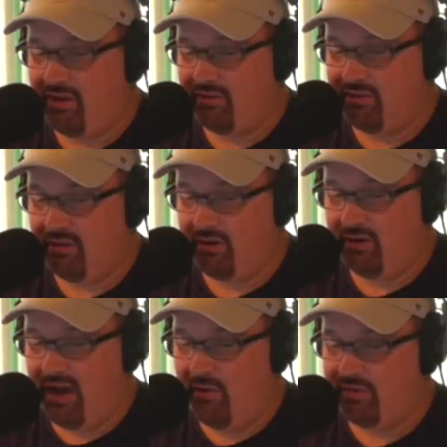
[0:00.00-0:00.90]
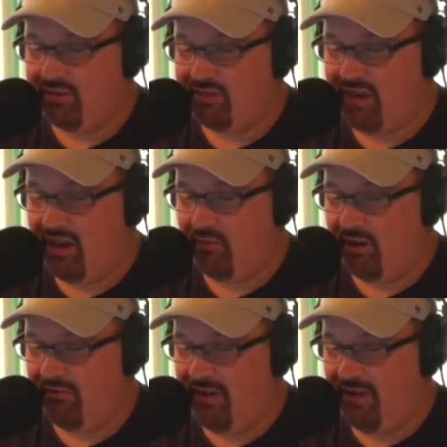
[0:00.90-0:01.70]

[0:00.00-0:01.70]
concern, I was excited when I